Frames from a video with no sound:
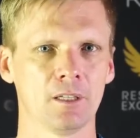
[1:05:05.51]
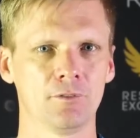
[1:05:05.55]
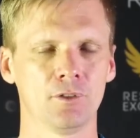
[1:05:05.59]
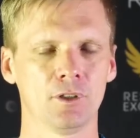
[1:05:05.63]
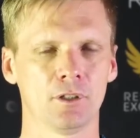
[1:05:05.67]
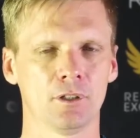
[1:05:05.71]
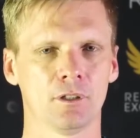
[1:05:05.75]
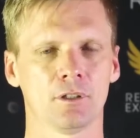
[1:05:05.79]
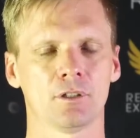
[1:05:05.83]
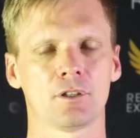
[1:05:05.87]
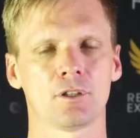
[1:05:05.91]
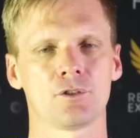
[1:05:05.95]
If
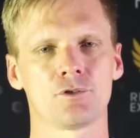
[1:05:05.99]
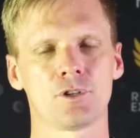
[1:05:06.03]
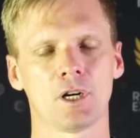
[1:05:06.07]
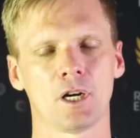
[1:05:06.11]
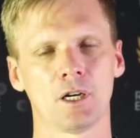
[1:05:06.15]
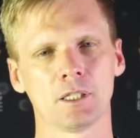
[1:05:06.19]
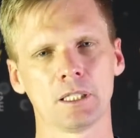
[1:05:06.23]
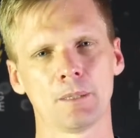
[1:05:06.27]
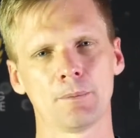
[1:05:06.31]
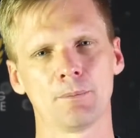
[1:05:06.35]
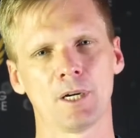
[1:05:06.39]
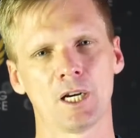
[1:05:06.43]
you can
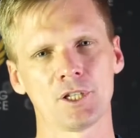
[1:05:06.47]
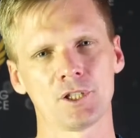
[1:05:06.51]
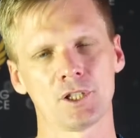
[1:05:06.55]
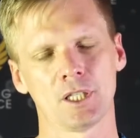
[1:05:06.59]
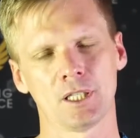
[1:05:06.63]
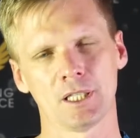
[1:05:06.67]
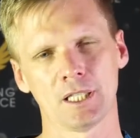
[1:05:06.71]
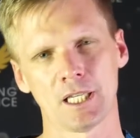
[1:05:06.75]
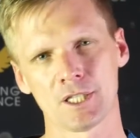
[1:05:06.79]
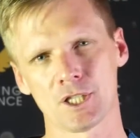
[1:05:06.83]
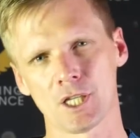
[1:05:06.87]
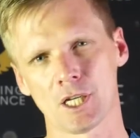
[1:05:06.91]
control their
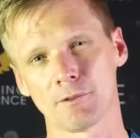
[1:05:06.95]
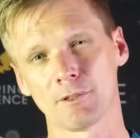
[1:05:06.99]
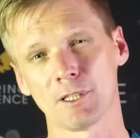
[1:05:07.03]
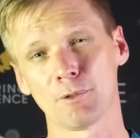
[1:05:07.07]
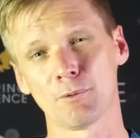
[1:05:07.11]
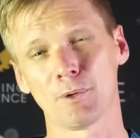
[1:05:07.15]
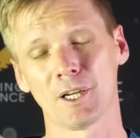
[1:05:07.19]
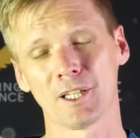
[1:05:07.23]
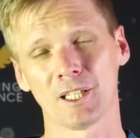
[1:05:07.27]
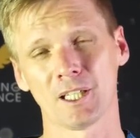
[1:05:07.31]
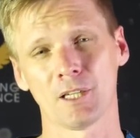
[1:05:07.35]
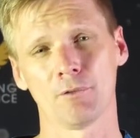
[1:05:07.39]
brushing, they generally
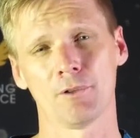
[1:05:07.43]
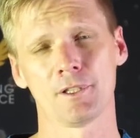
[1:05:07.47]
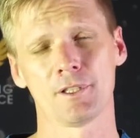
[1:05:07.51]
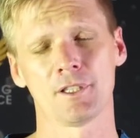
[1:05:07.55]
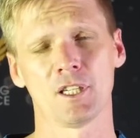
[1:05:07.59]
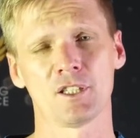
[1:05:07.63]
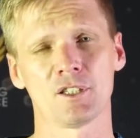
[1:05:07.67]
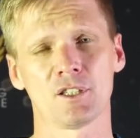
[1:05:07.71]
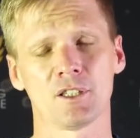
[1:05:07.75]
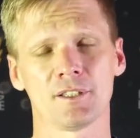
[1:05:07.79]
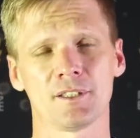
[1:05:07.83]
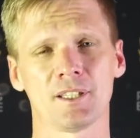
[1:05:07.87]
won't get
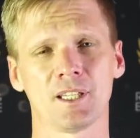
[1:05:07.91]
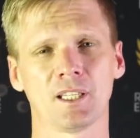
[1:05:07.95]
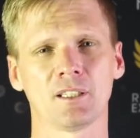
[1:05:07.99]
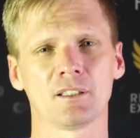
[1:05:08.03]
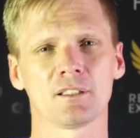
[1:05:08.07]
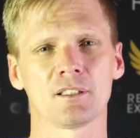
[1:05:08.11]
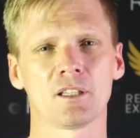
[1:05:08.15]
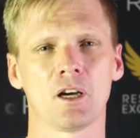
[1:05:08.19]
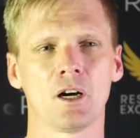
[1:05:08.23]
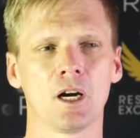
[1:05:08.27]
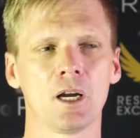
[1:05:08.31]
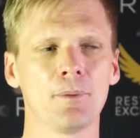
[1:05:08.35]
recession a
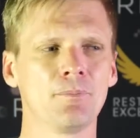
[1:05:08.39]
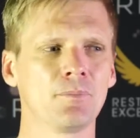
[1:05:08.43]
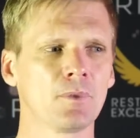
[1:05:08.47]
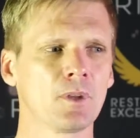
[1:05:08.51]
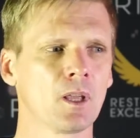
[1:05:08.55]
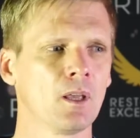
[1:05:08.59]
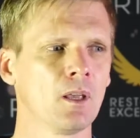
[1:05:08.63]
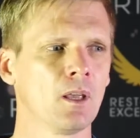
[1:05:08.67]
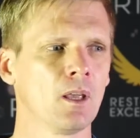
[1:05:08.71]
second time.